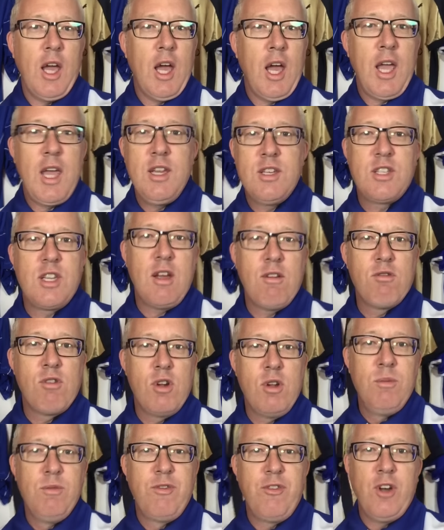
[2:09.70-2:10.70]
Is there
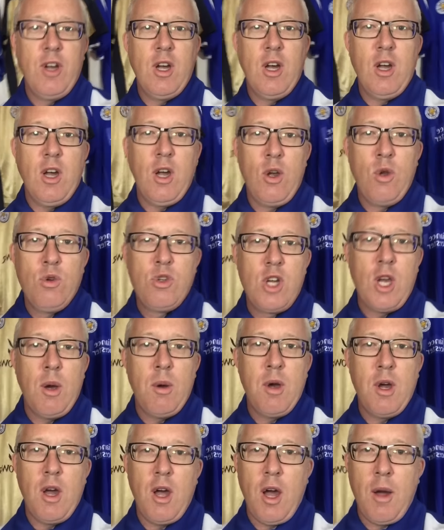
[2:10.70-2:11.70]
room for
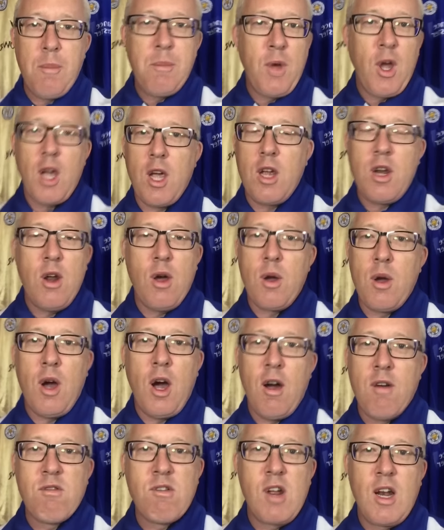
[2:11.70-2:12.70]
Ulloa?
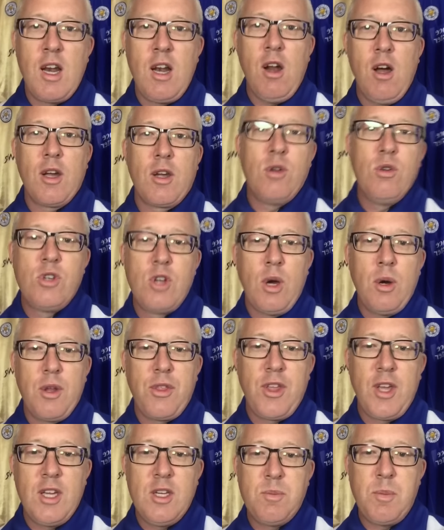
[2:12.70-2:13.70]
I really like Ulloa. I
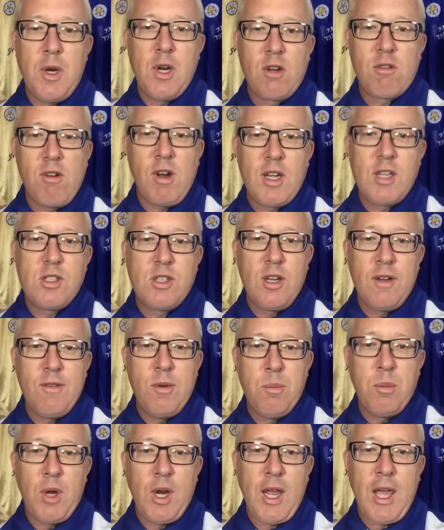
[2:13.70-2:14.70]
think he's been a great
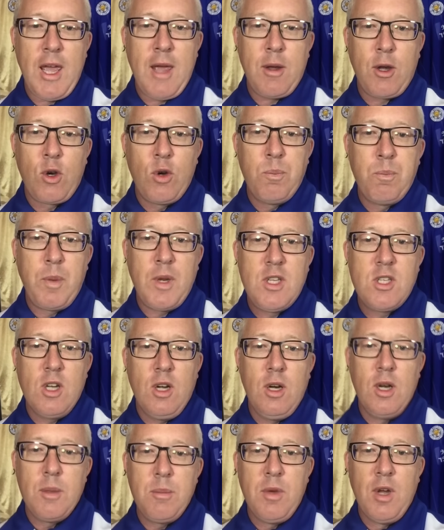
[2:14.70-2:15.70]
servant, but it could be
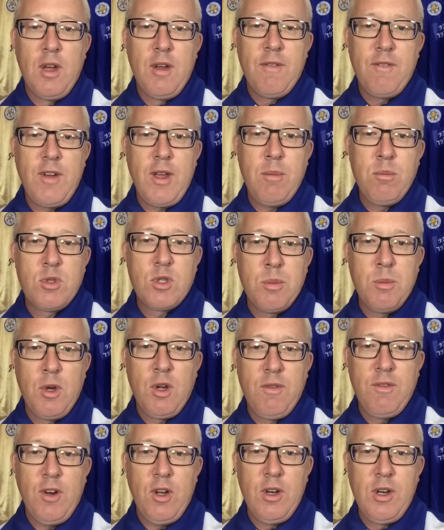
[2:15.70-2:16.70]
time for him to
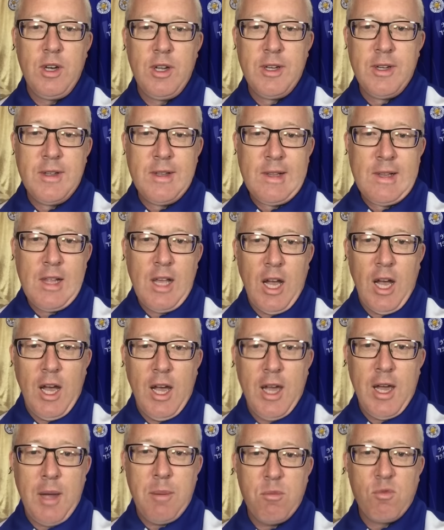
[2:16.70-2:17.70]
move on.
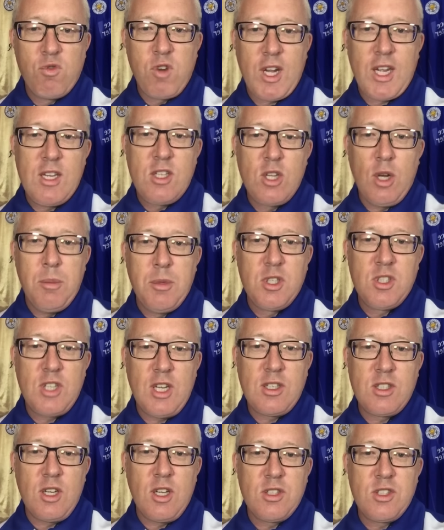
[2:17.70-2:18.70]
Ricky Thomas
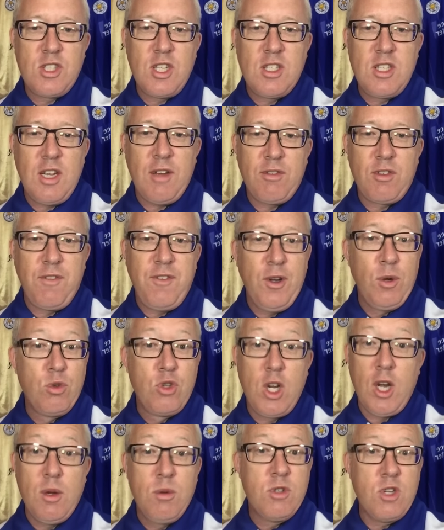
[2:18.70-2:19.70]
says, our City after Phil
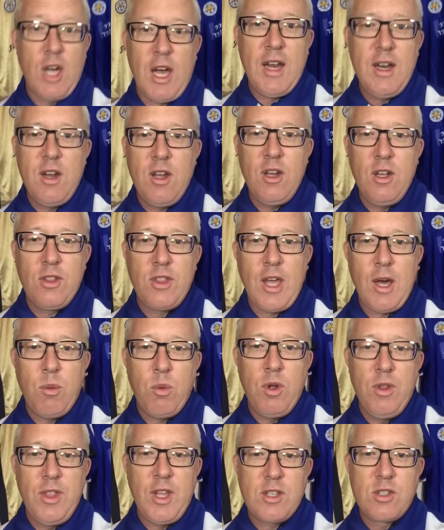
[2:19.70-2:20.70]
Jones. I hadn't heard that
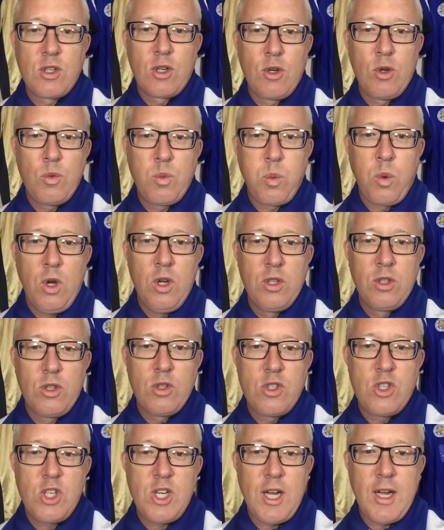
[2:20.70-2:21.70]
one. That's a good one.
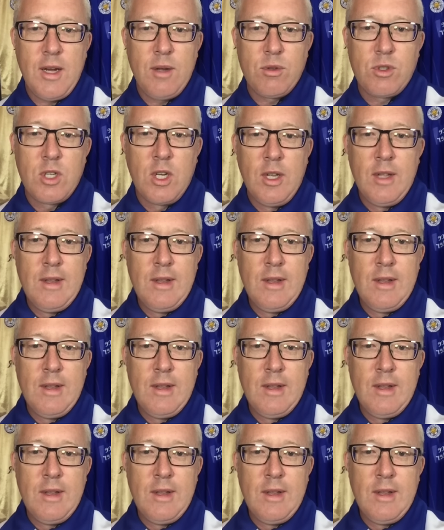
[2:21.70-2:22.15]
Good shout.